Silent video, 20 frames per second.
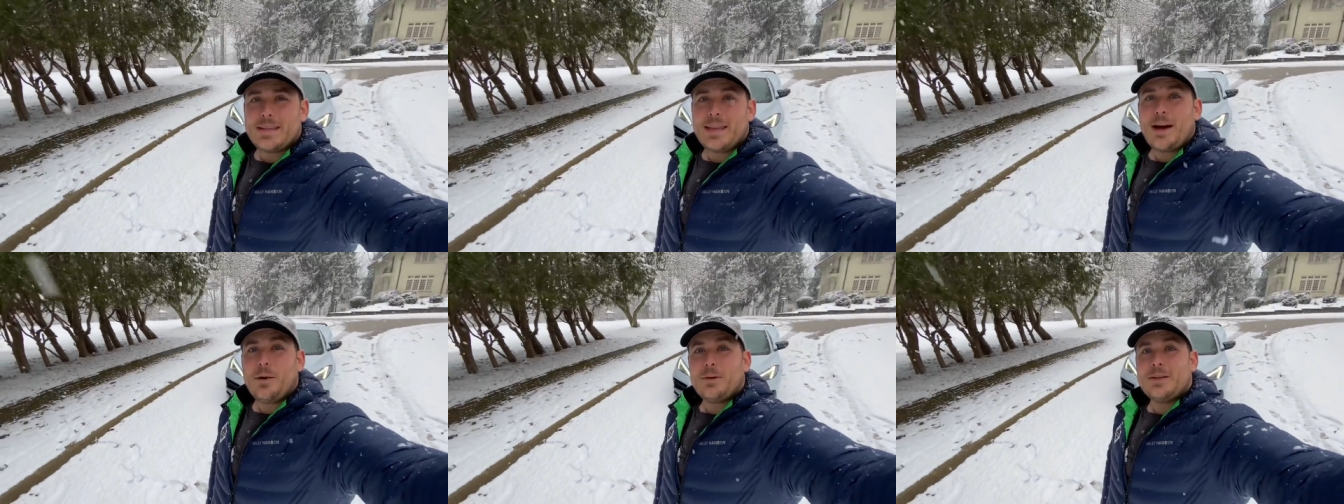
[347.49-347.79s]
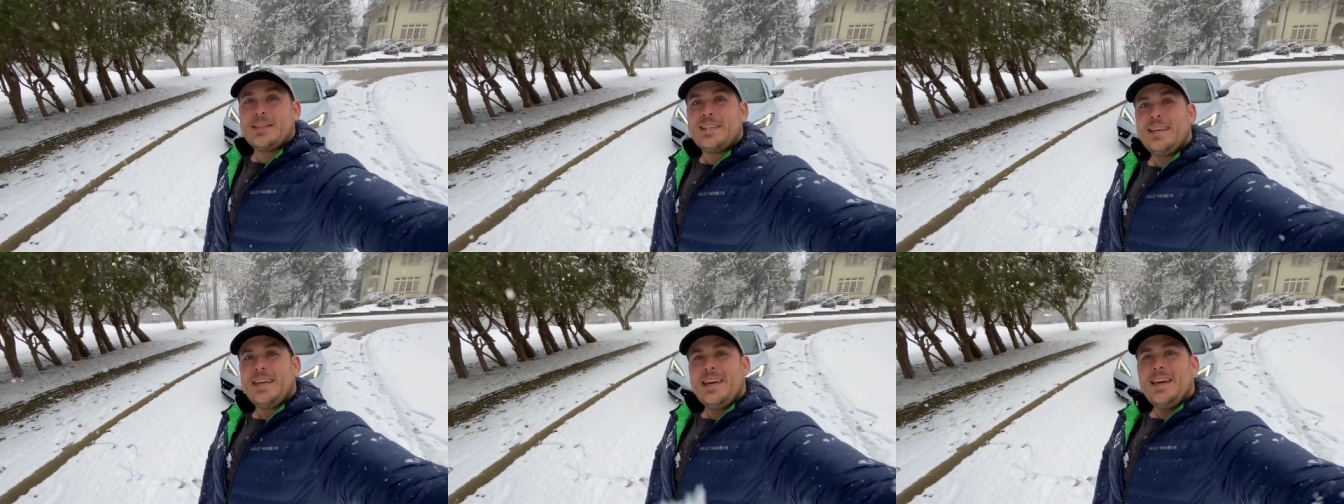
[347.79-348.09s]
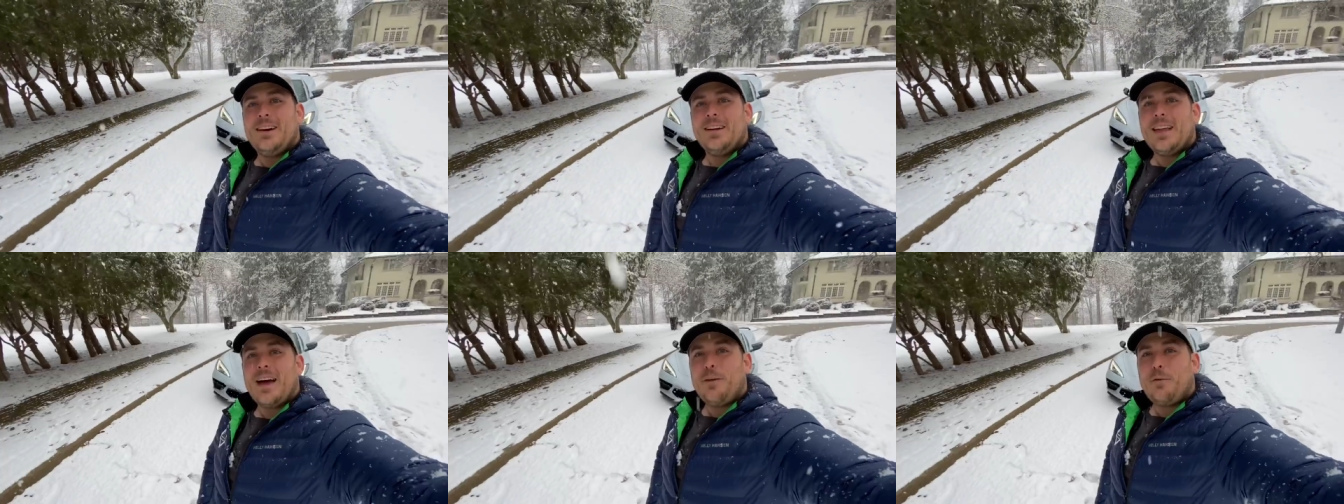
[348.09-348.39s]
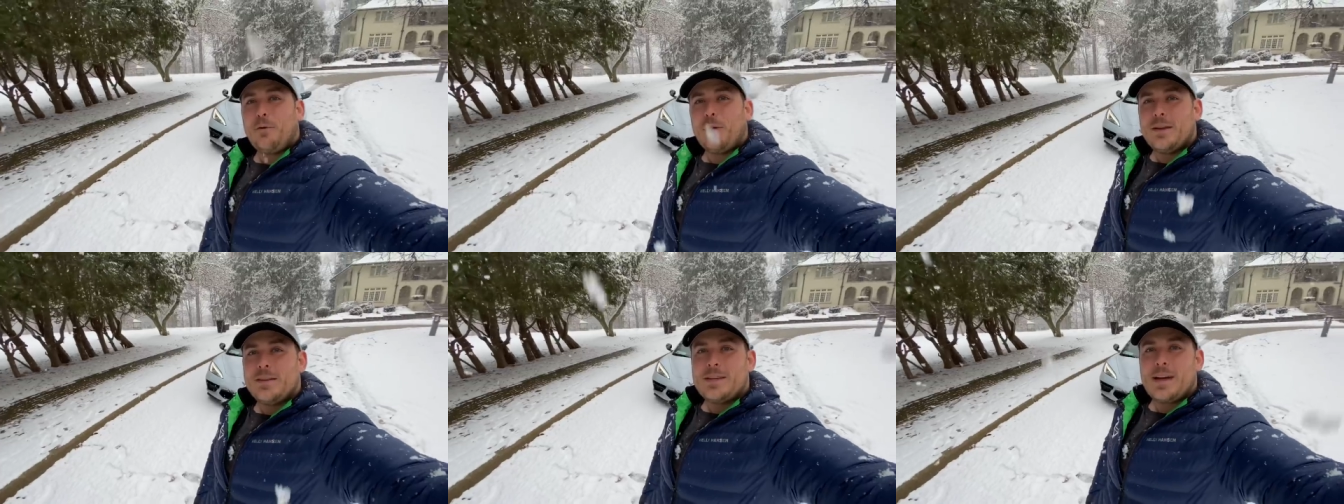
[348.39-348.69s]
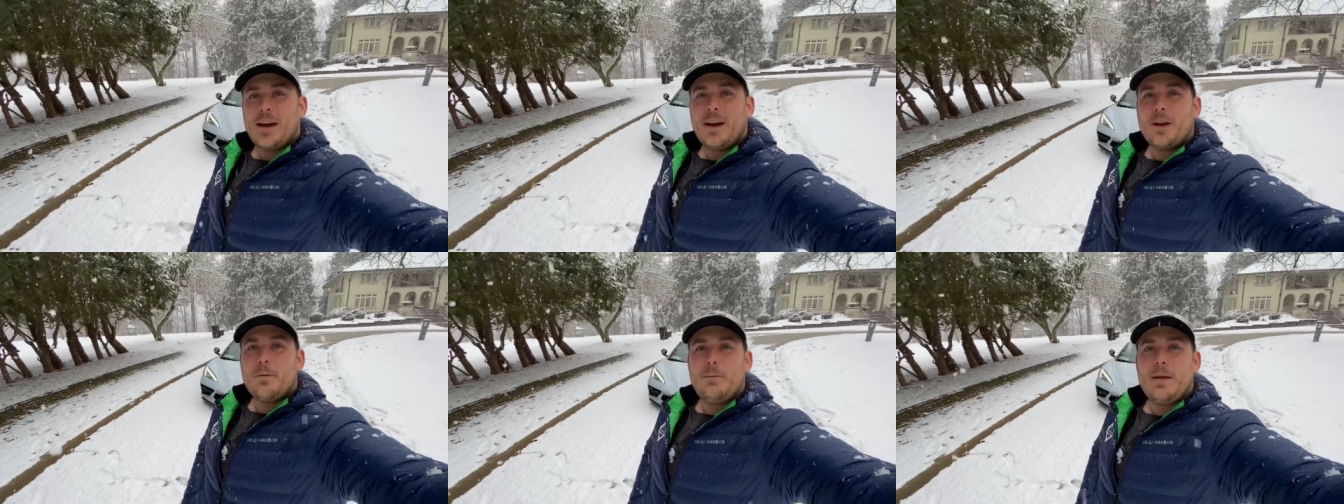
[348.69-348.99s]
and that was the Eagle F1
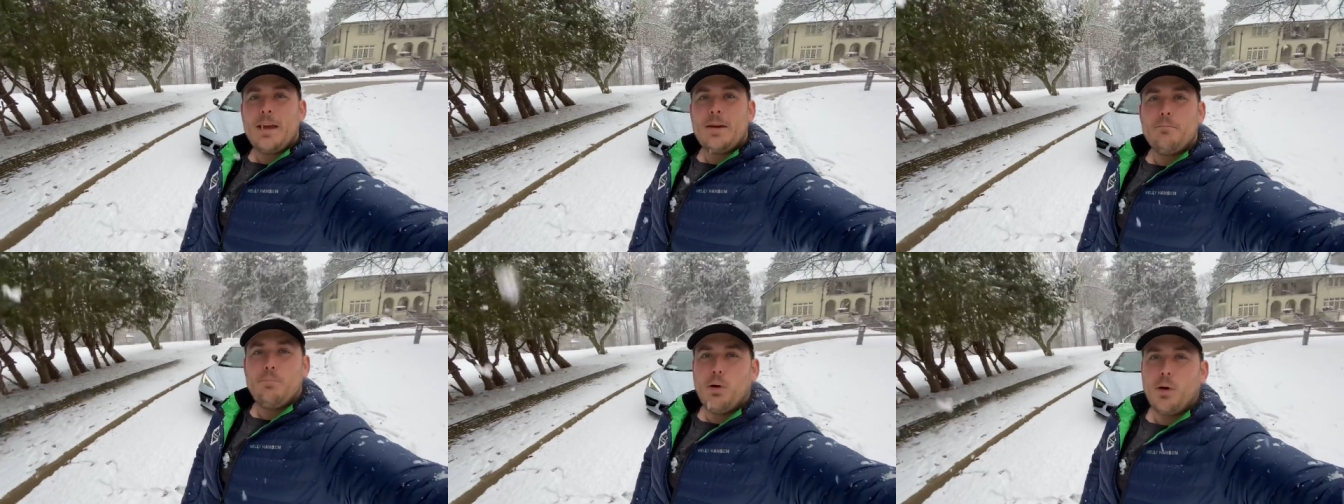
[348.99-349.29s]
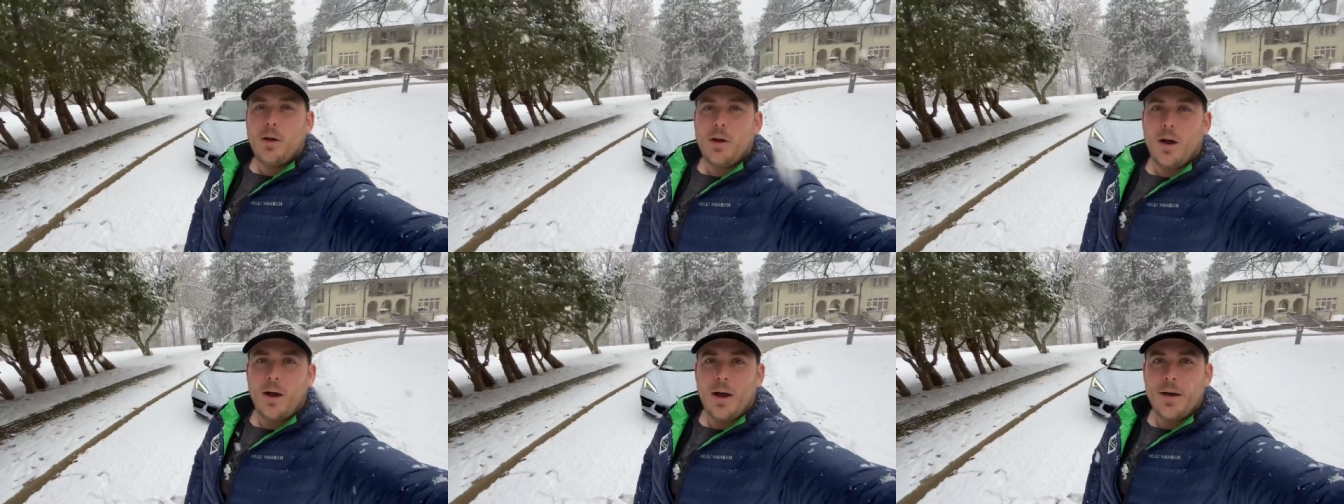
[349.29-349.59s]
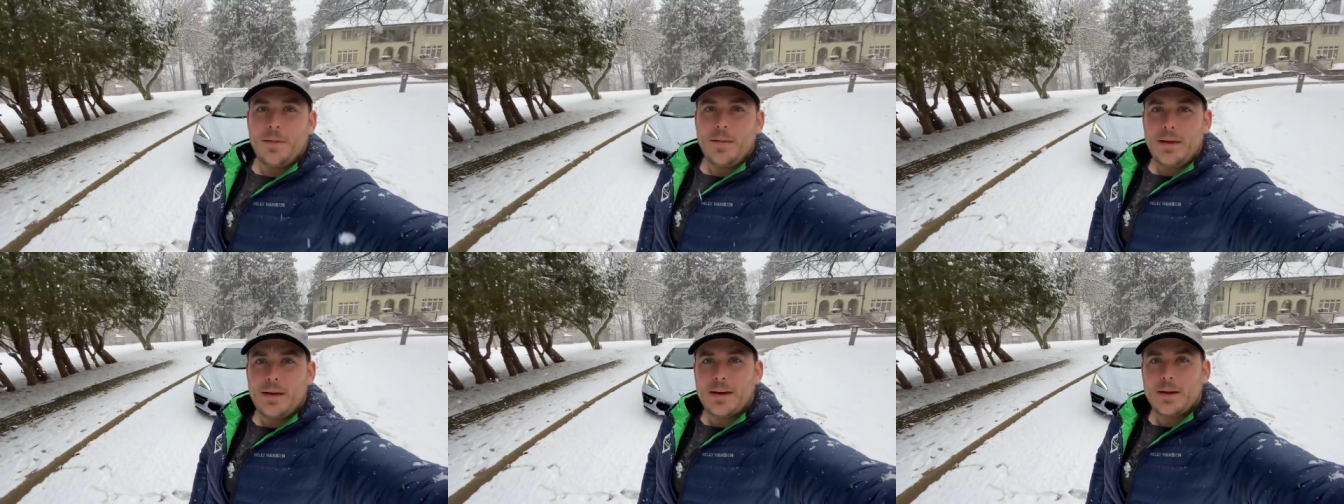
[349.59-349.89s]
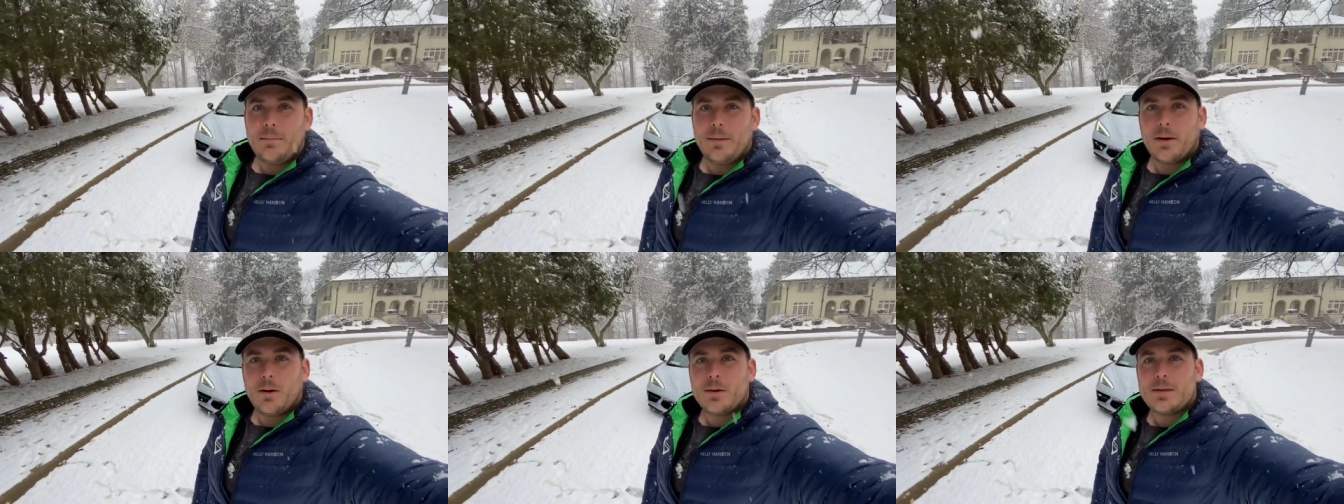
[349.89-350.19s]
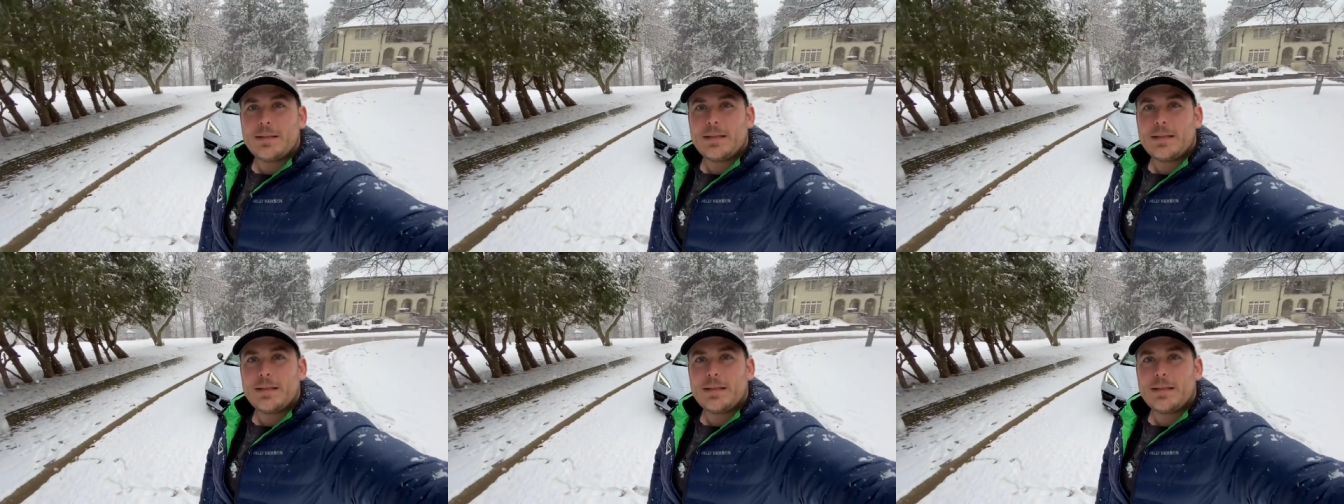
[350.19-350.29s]
tire being put on the Camaro